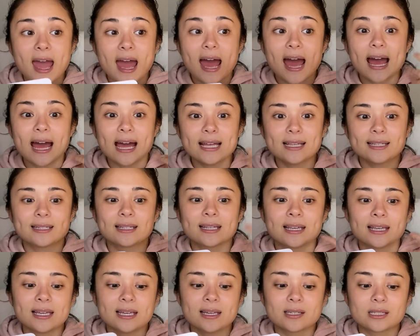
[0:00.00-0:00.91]
as
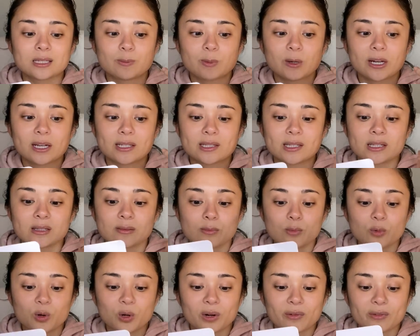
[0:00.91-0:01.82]
he experiences
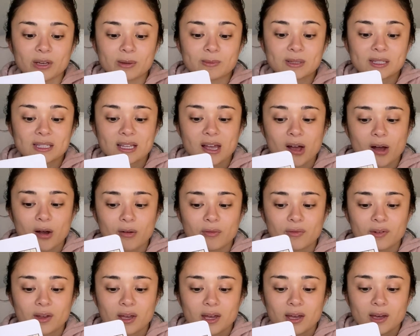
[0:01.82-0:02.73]
more of
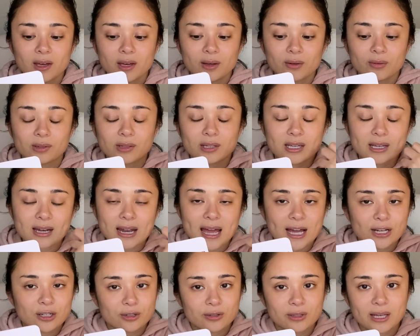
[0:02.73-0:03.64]
himself, well, he
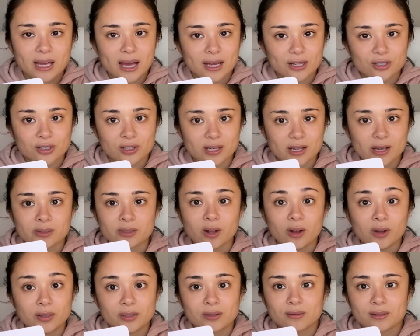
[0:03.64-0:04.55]
naturally actually is
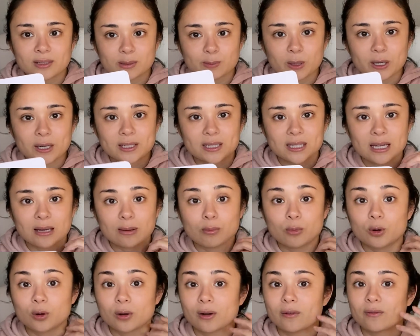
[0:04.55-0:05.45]
also experiencing
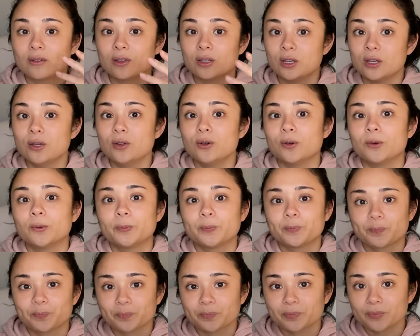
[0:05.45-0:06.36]
more of you,
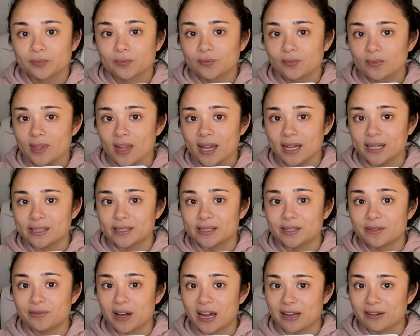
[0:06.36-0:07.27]
his
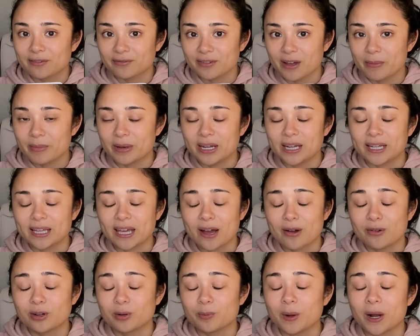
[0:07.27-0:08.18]
divine feminine
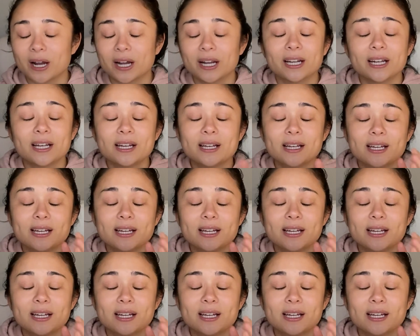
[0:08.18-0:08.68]
counterpart.